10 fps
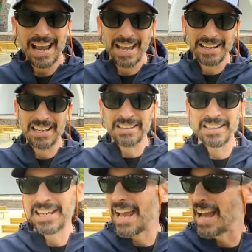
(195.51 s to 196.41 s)
And in
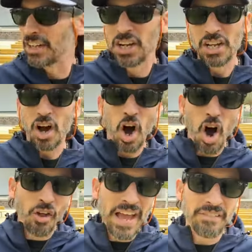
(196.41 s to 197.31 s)
the end,
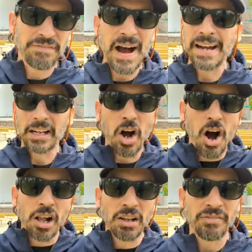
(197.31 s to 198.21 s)
all that fighting,
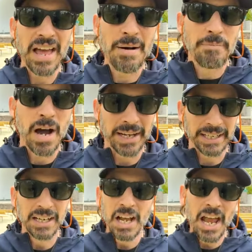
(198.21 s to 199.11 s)
all of that
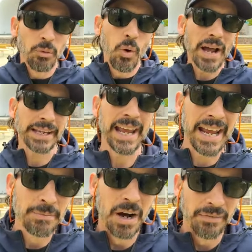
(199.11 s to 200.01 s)
money, and what
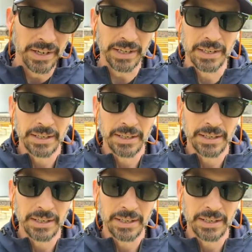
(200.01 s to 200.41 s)
came of it?